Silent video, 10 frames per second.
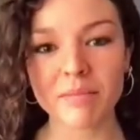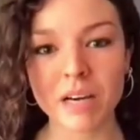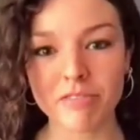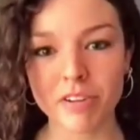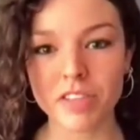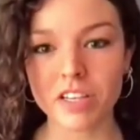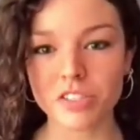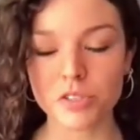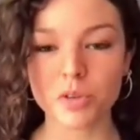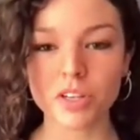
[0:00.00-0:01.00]
I'm a fifth
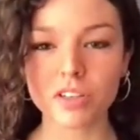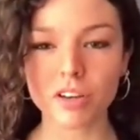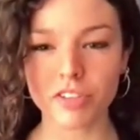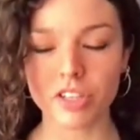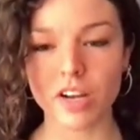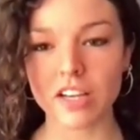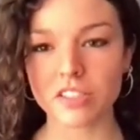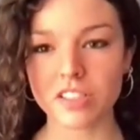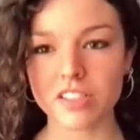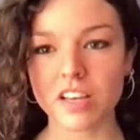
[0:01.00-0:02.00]
year student of
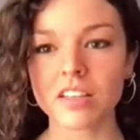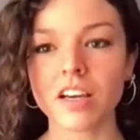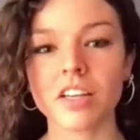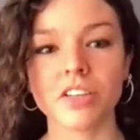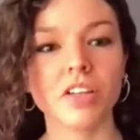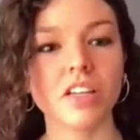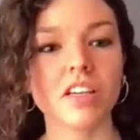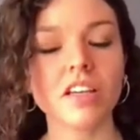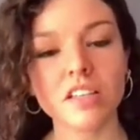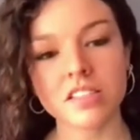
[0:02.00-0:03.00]
interaction design at
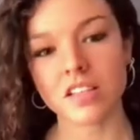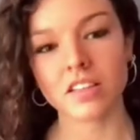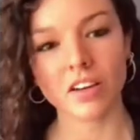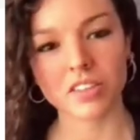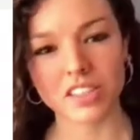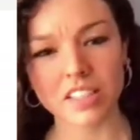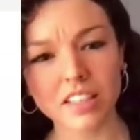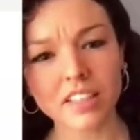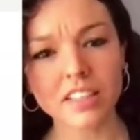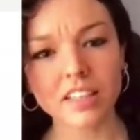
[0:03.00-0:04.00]
UDD in Santiago,
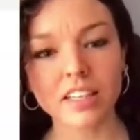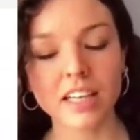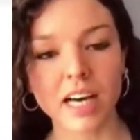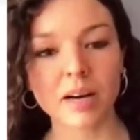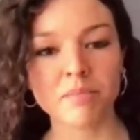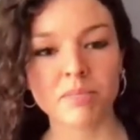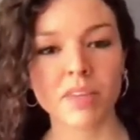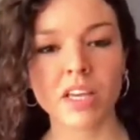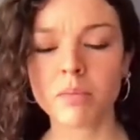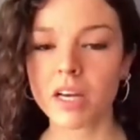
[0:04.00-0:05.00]
Chile.
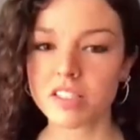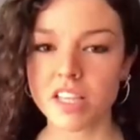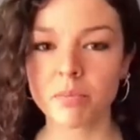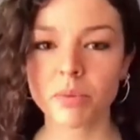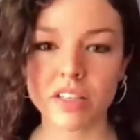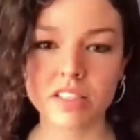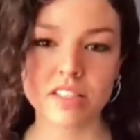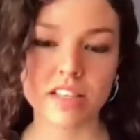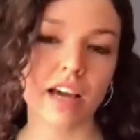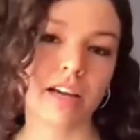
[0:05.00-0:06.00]
In my design
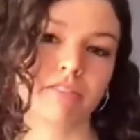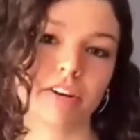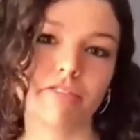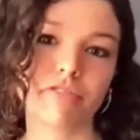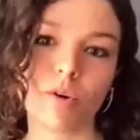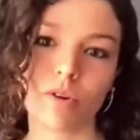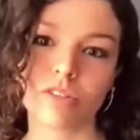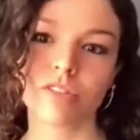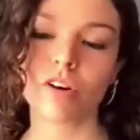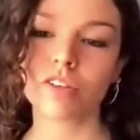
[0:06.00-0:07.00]
practice, I am very
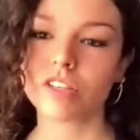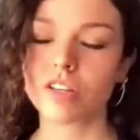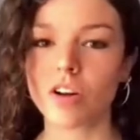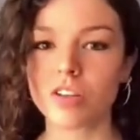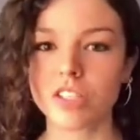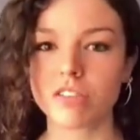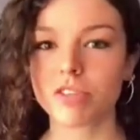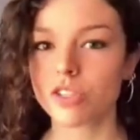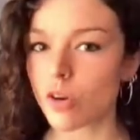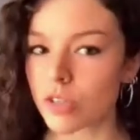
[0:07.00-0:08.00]
focused on technology
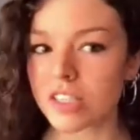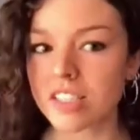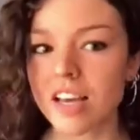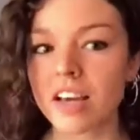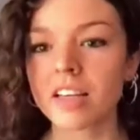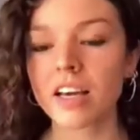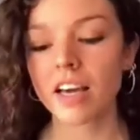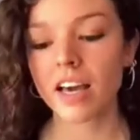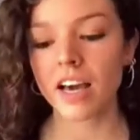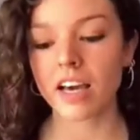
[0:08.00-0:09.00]
for social design.
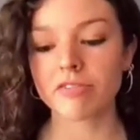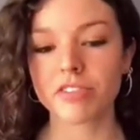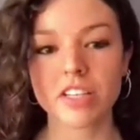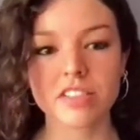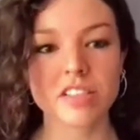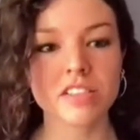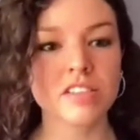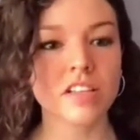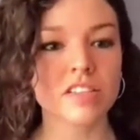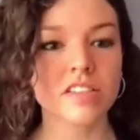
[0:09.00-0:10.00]
And for this
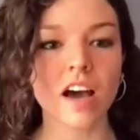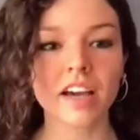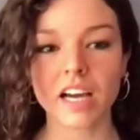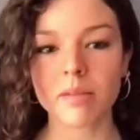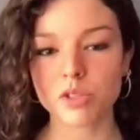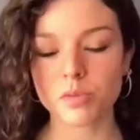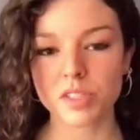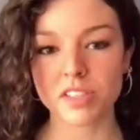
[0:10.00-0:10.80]
instance, I come to